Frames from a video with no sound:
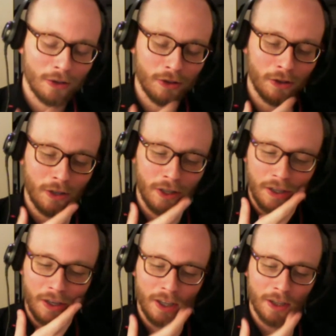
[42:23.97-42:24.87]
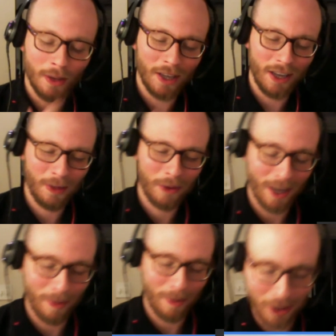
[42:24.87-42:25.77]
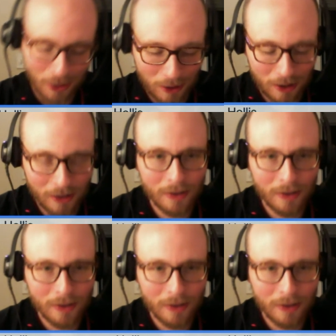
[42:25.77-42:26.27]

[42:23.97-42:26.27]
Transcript: duty, and it'll probably happen next week.